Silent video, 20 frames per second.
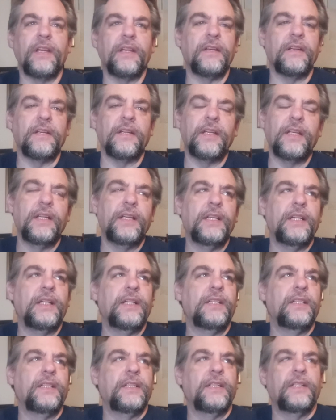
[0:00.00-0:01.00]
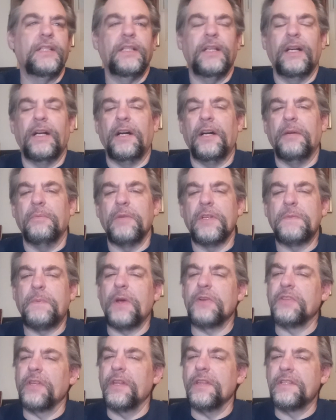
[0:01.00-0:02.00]
And
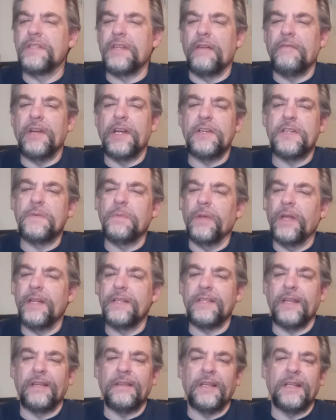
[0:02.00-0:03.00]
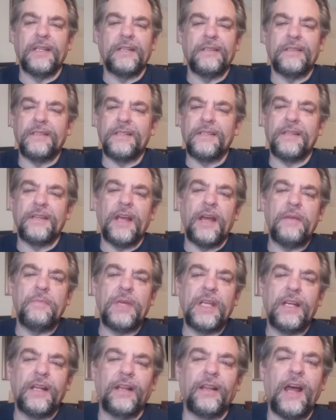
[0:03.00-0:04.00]
especially the 7-inch splits, I think
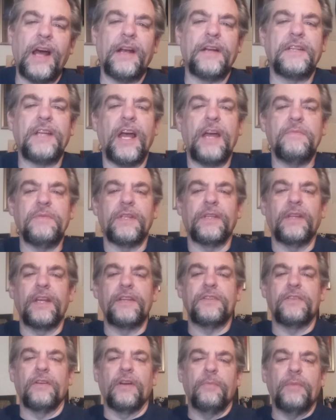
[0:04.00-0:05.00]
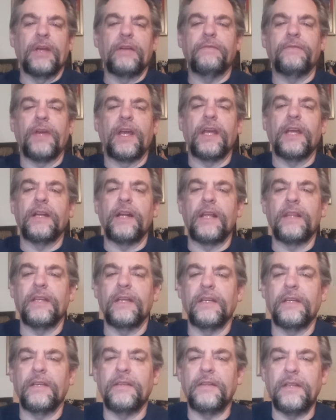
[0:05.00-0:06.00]
a lot of times, unless you're a big fan, I
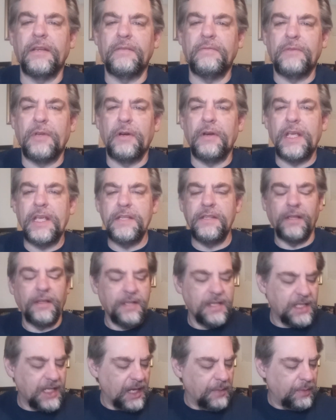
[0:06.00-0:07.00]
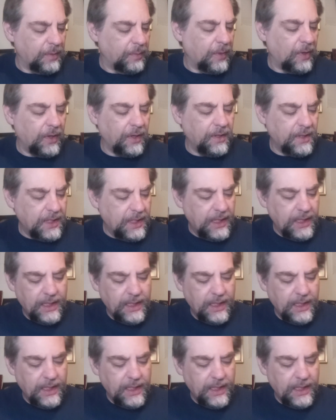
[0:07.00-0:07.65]
think they're easily skippable.